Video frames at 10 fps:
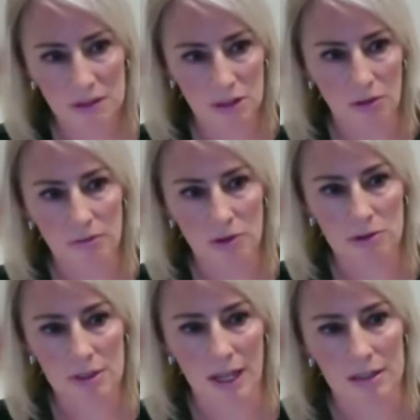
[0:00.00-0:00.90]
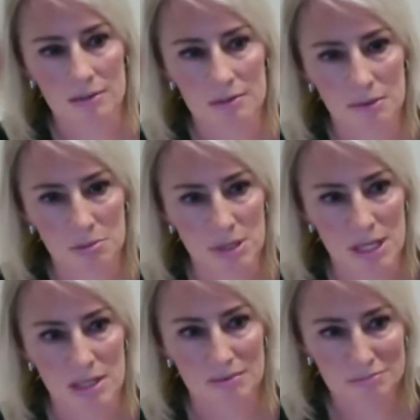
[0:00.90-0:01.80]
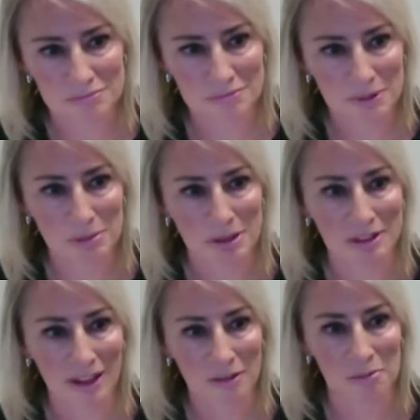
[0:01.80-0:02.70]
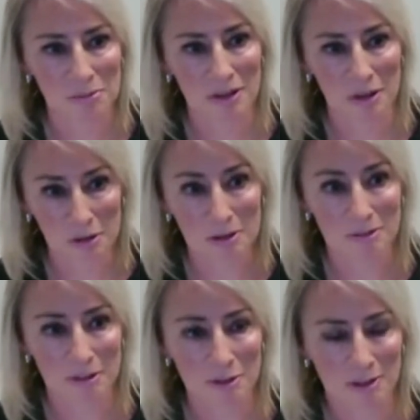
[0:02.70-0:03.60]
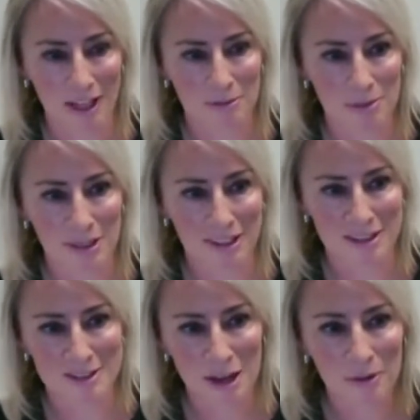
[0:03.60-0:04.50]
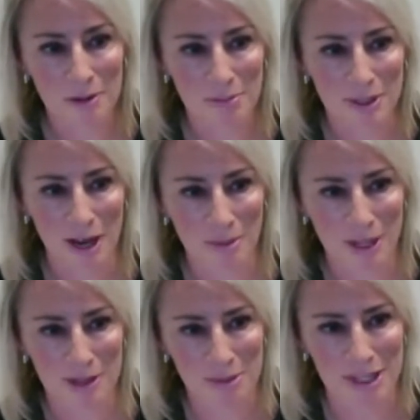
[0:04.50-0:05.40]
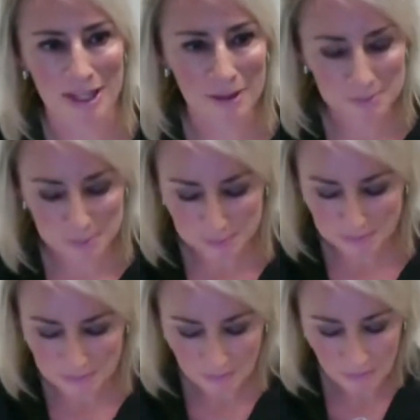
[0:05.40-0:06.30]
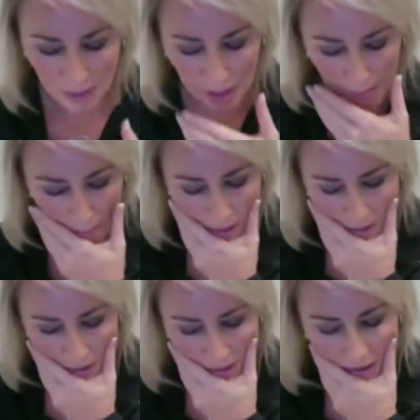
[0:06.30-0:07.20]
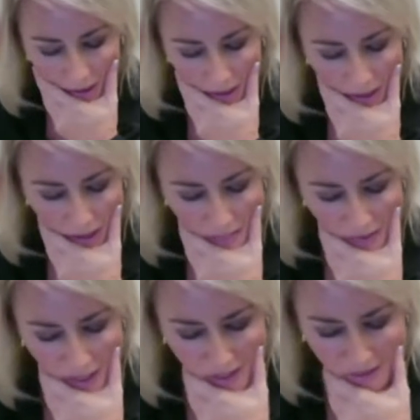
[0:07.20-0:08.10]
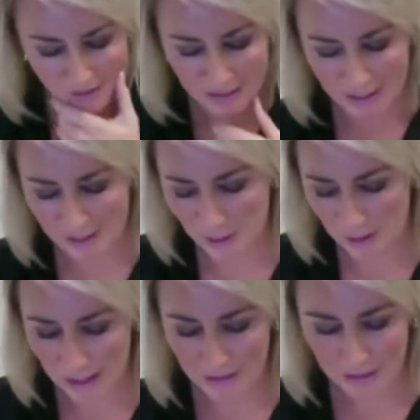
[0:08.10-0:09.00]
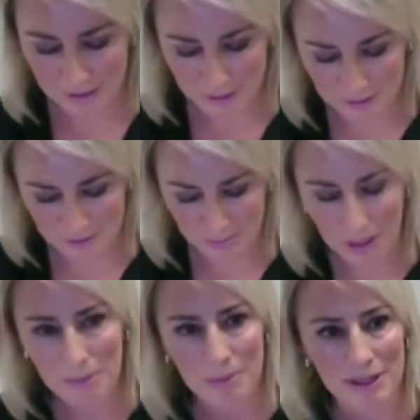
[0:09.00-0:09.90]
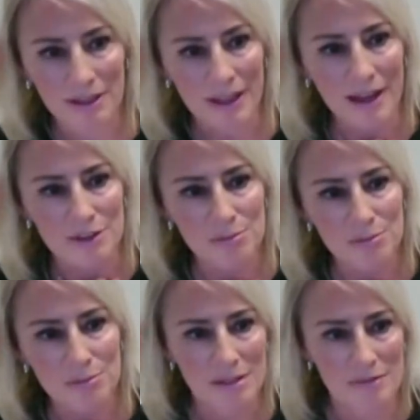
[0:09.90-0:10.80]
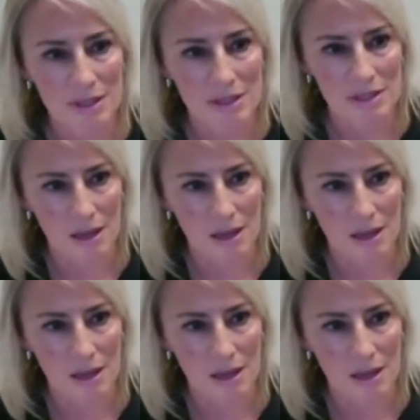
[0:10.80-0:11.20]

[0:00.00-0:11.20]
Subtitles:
voter guide would be a good voter's guide would be nice, not one put out by the media. And then, I think there's probably the last piece of it